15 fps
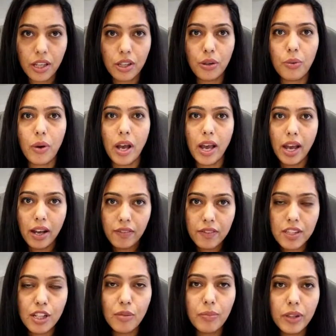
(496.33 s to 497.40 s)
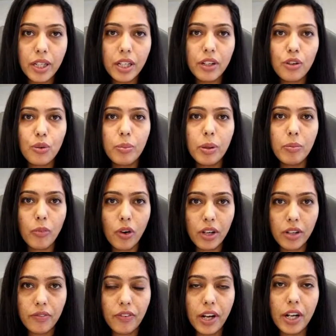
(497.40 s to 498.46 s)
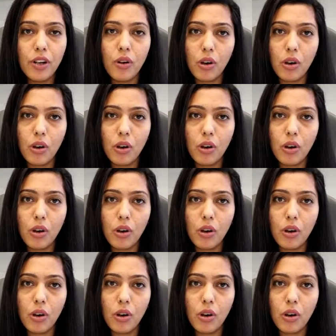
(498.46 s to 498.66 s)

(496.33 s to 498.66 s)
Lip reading: You have something to be modified